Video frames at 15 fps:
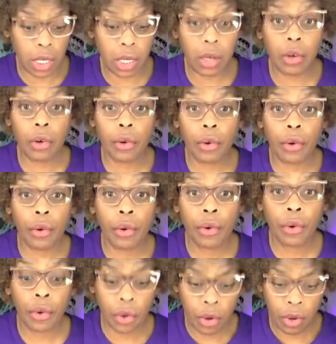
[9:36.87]
here.
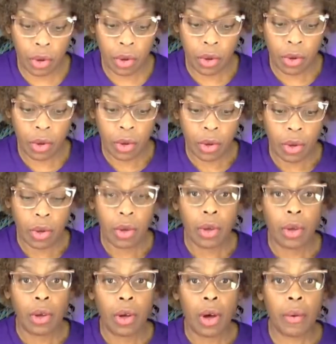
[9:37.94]

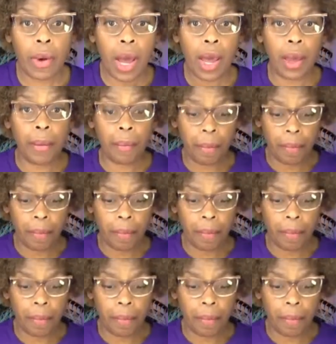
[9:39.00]
All right.